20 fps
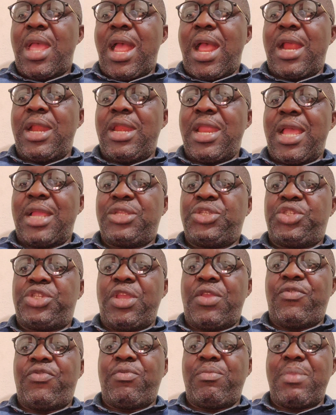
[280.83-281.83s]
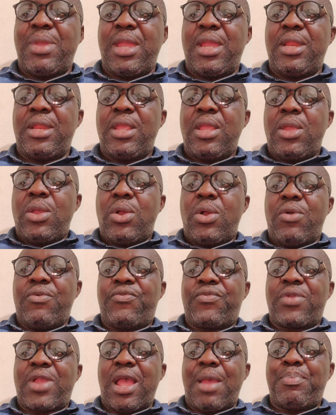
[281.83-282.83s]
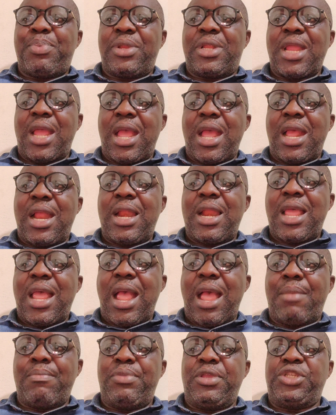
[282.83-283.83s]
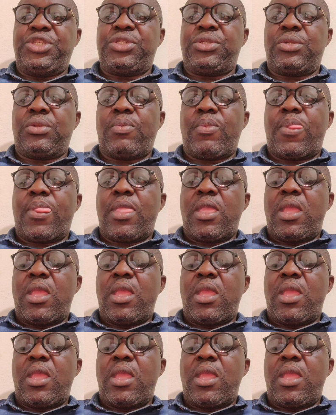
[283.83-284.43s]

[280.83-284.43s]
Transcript: and the achievement of capital ambition,